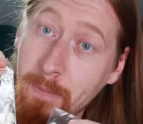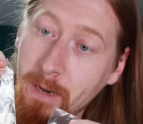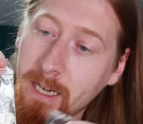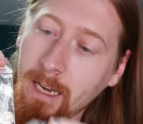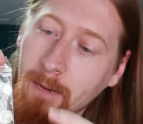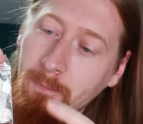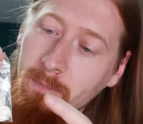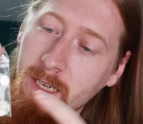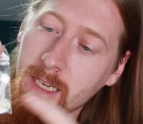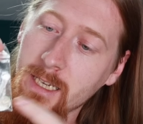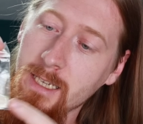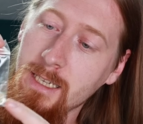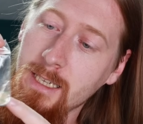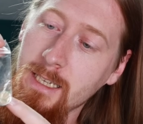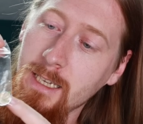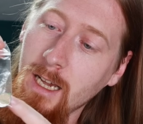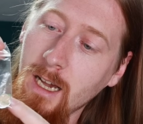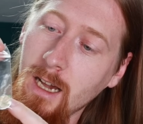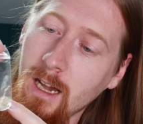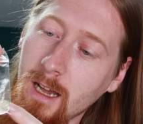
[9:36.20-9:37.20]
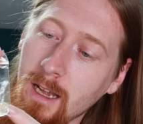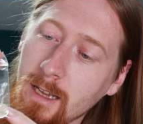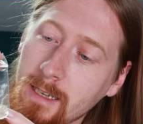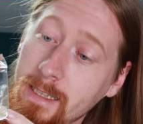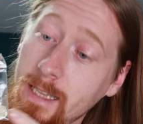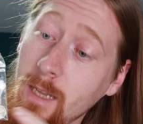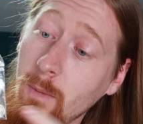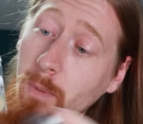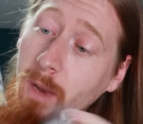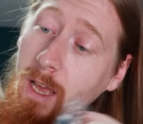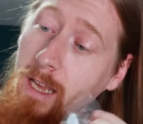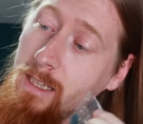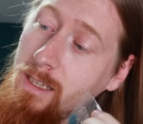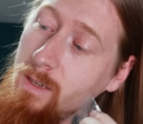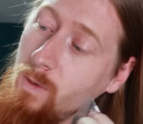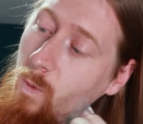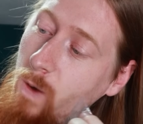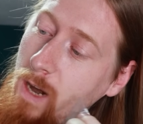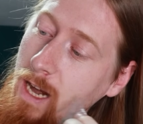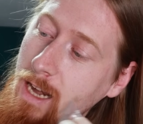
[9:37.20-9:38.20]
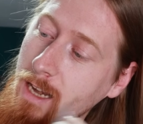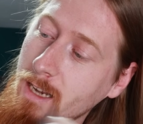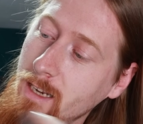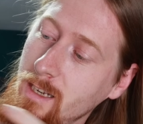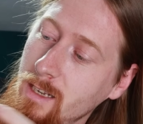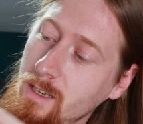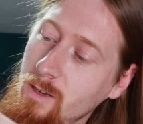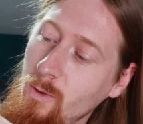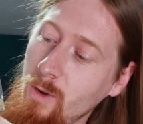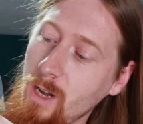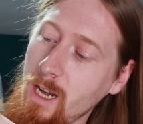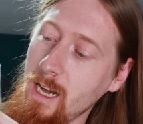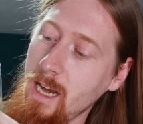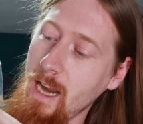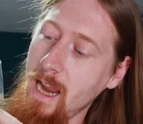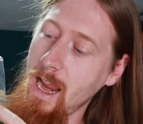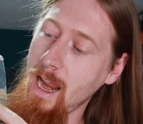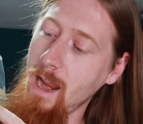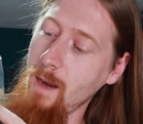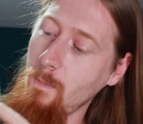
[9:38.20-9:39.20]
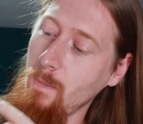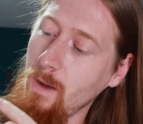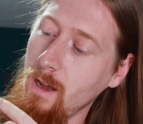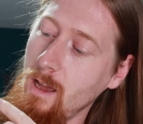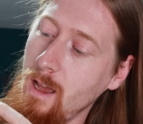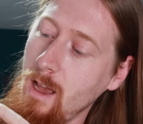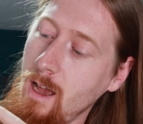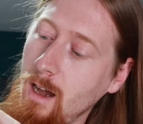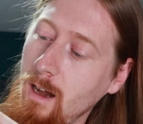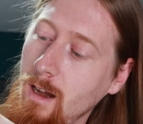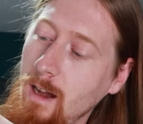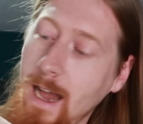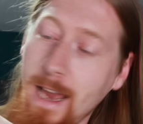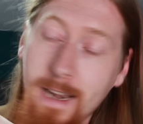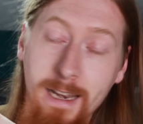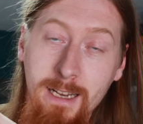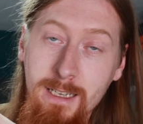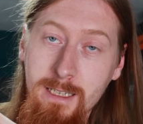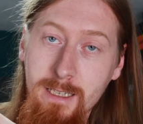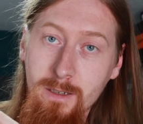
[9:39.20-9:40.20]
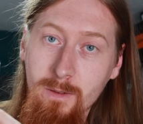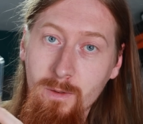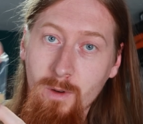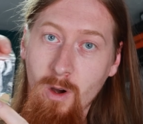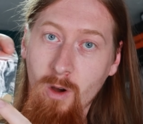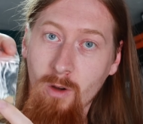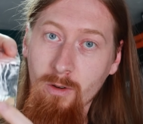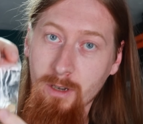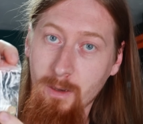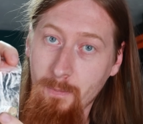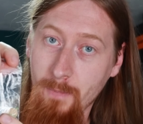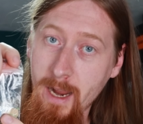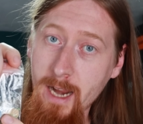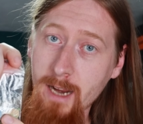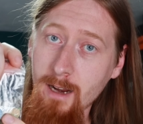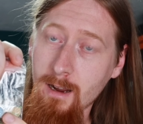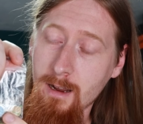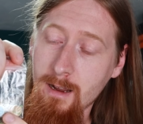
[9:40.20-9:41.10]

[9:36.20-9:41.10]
picked up these steel plates with 3M adhesive on the back.